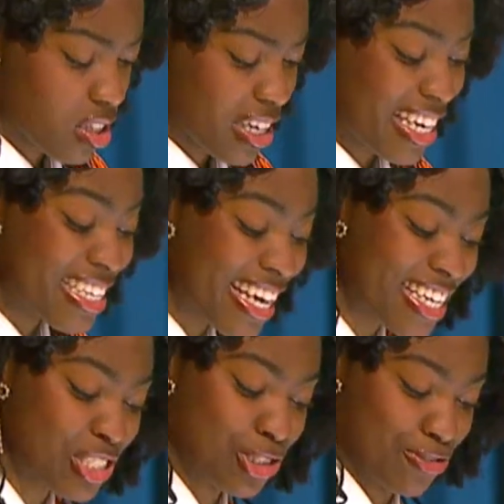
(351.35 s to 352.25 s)
In
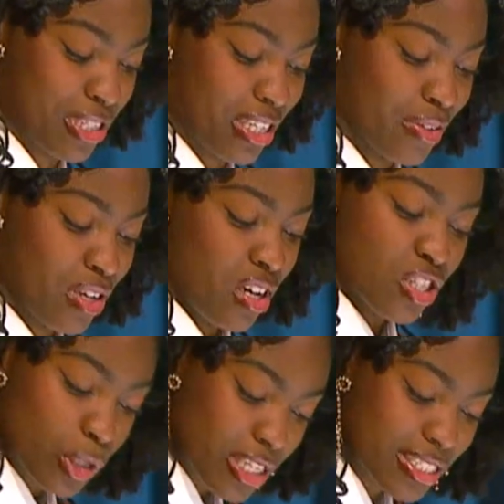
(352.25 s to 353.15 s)
history,
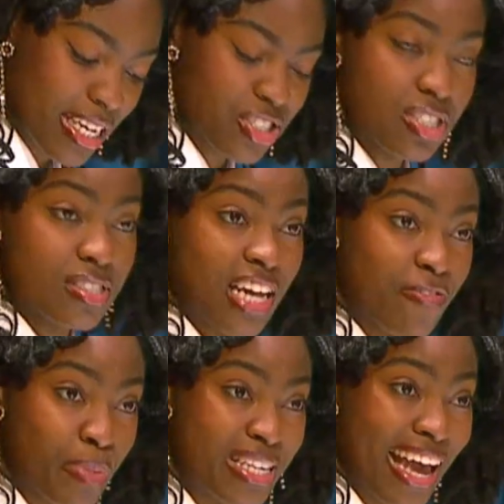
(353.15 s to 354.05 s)
your nations have
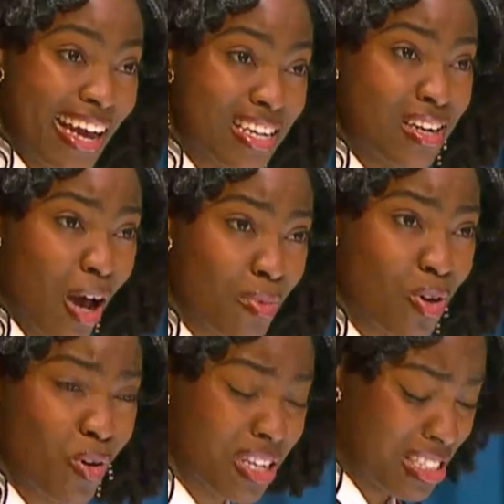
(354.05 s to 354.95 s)
been
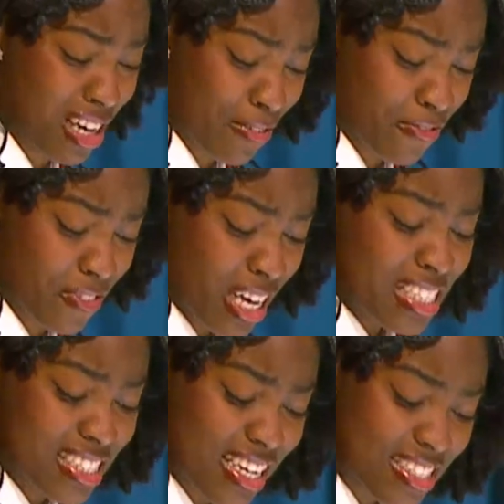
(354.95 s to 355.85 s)
economical enough
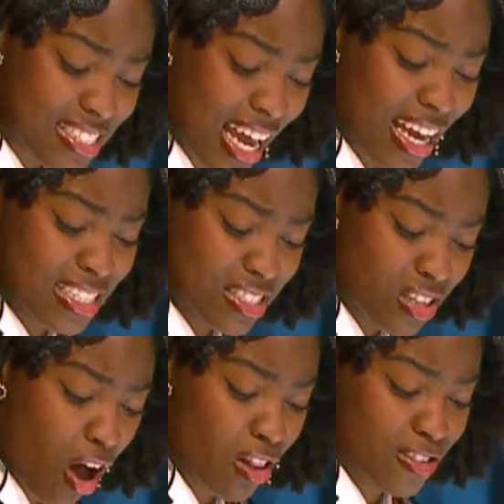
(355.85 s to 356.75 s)
to assign
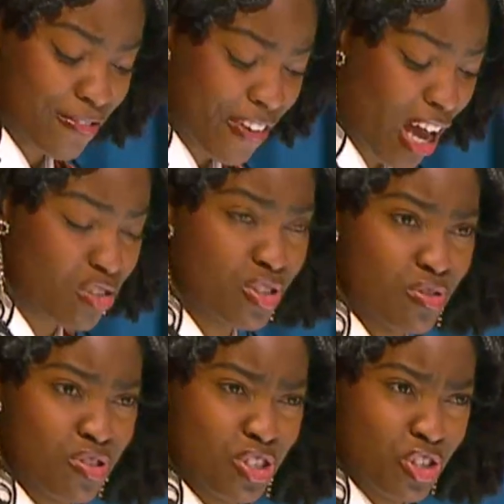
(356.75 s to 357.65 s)
dollar
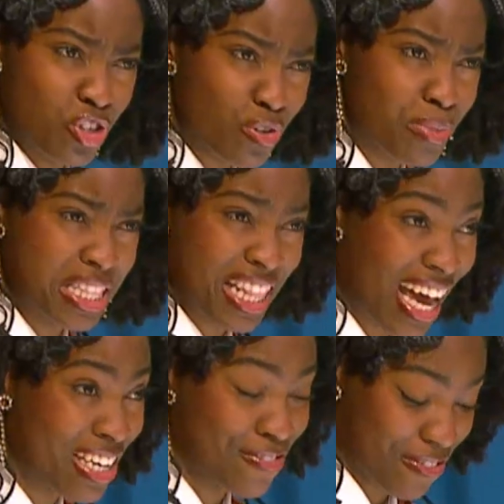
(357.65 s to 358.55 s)
values to human
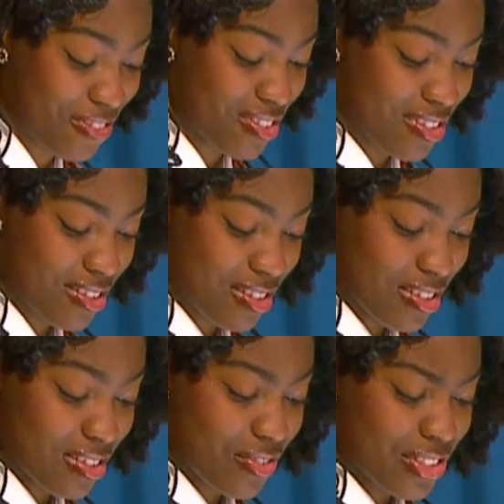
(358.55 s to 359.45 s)
life.
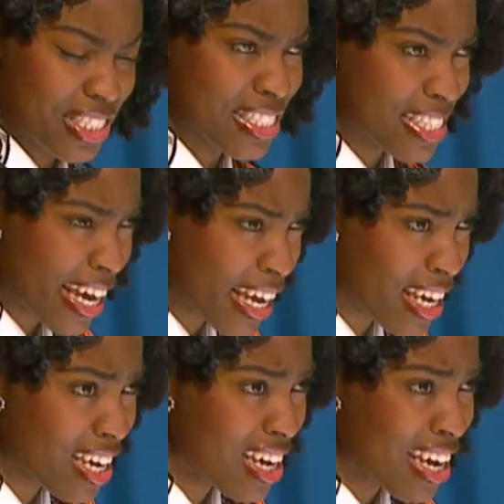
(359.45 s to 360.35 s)

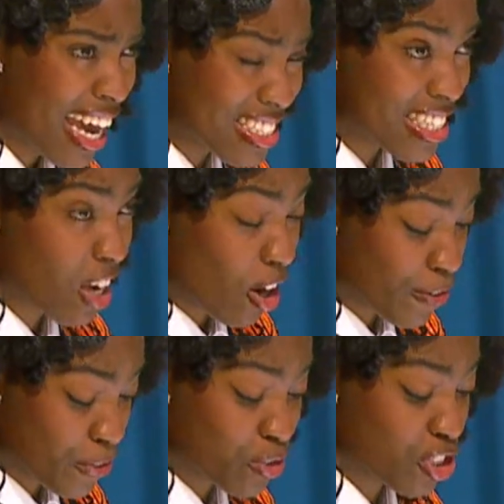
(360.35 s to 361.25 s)
Today, and in our
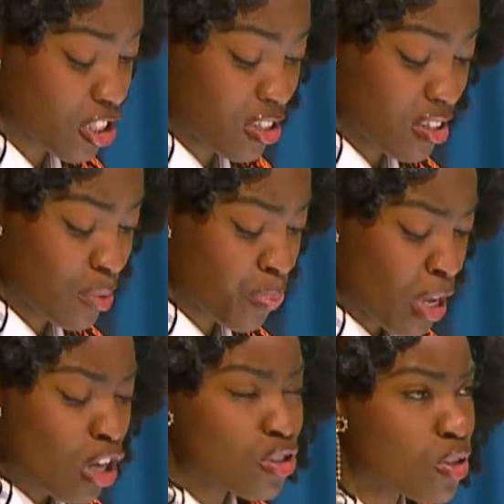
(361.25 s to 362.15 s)
future,
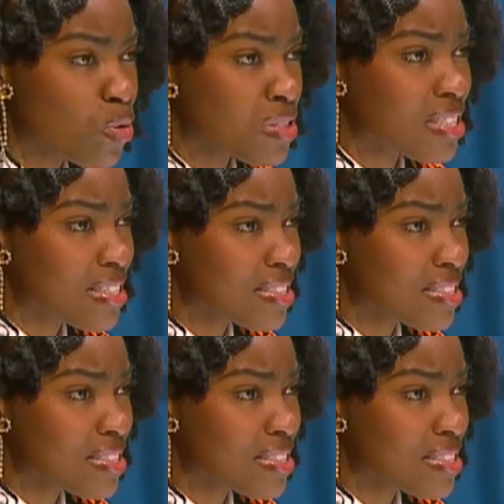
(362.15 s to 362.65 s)
use this